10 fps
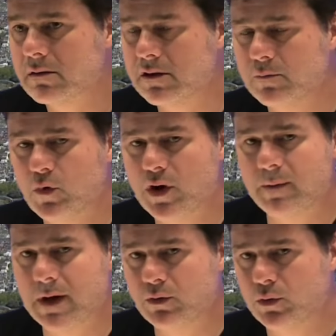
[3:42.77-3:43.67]
It's more
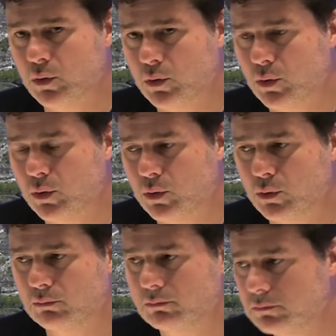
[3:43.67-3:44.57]
about
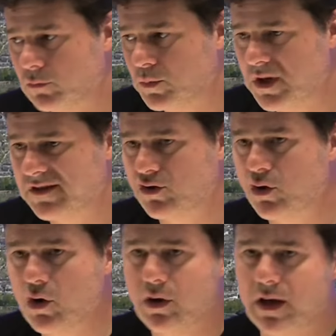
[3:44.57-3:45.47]
to be
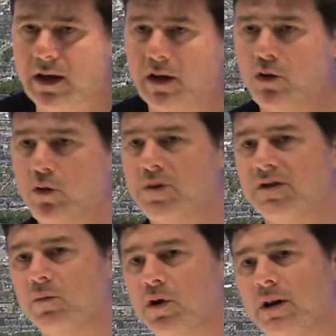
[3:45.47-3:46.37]
strong like a group,
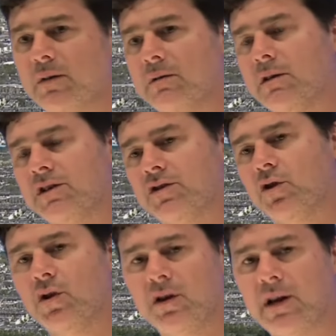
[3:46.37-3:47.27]
is more
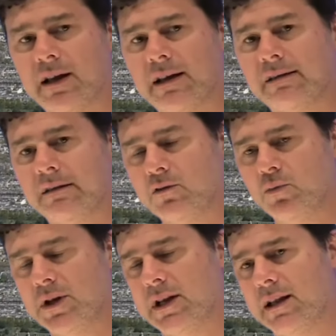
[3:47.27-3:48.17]
strong like to
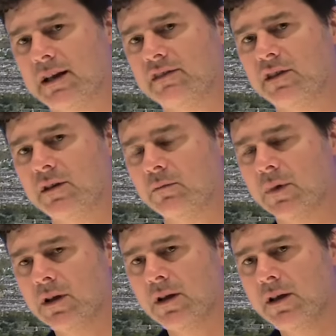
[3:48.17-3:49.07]
be like a team.